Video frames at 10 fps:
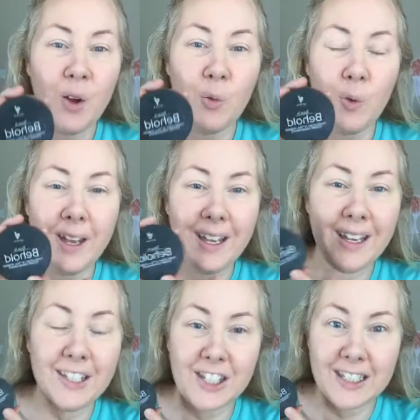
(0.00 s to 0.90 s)

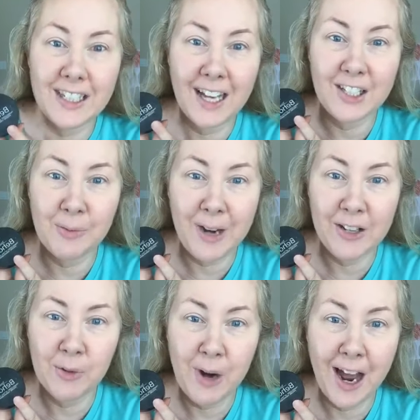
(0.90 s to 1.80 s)
We just launched a brand
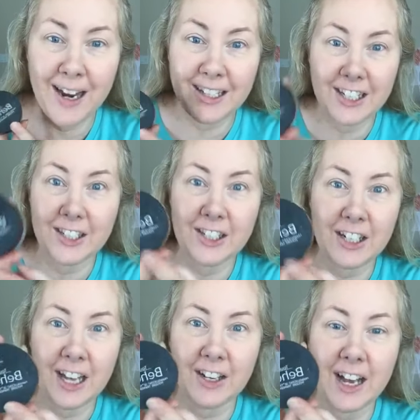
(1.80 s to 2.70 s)
new product
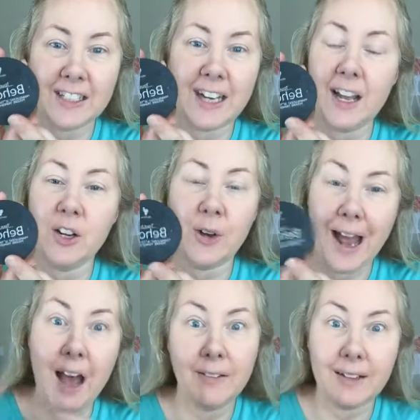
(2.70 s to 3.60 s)
yesterday, you guys, and I don't
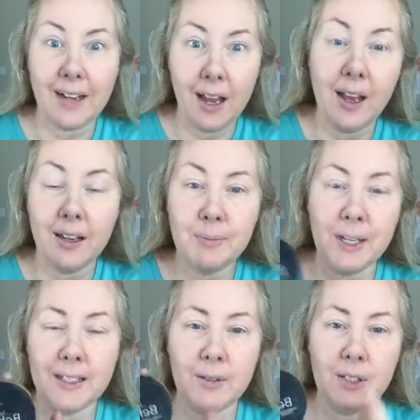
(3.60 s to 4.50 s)
have it in hand
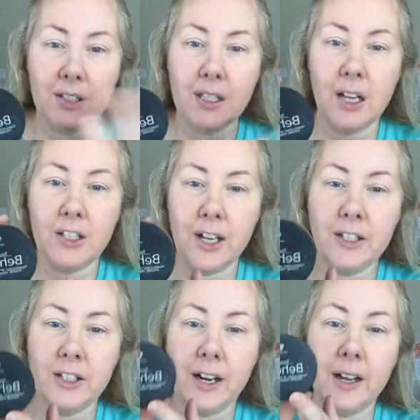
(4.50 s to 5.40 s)
because it was just launched
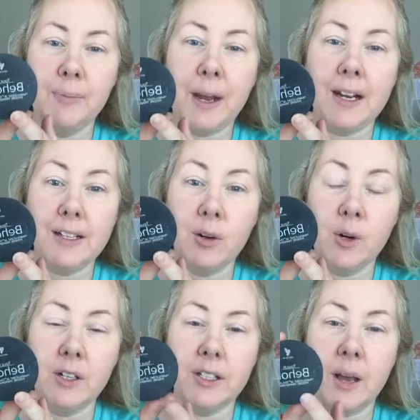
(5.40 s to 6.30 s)
yesterday, but I did
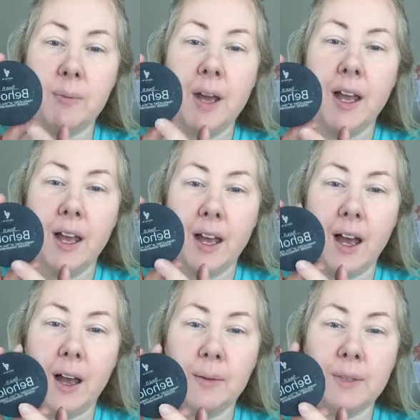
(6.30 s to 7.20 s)
order some.
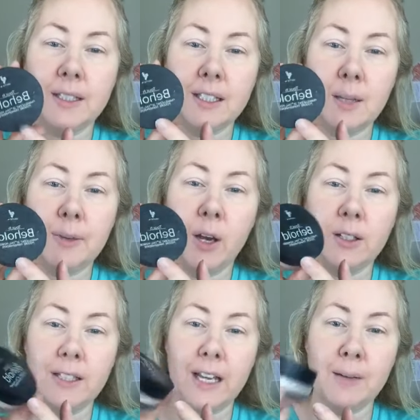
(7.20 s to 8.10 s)
This is the
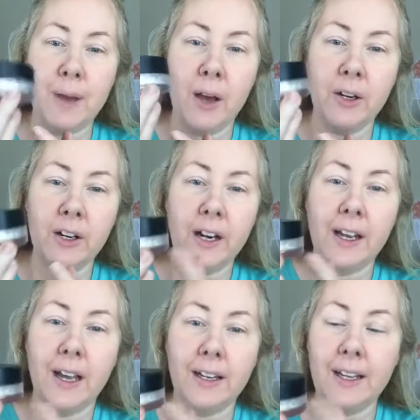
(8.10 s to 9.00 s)
Behold setting powder,
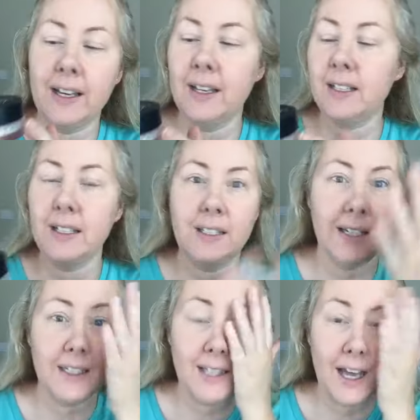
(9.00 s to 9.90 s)
and it is
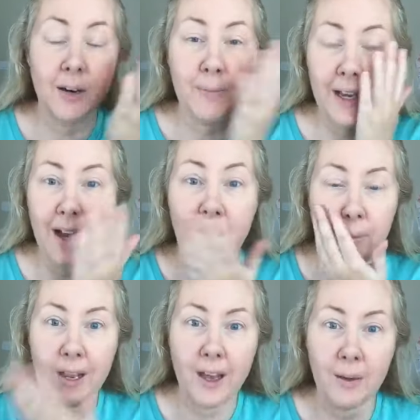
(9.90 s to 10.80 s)
going to set your
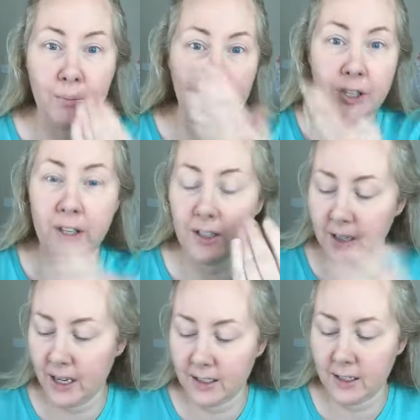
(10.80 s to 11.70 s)
makeup and blur
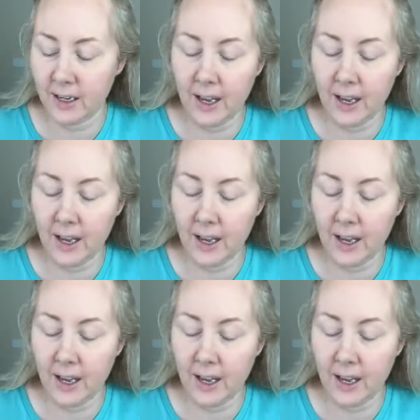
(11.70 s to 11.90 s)
in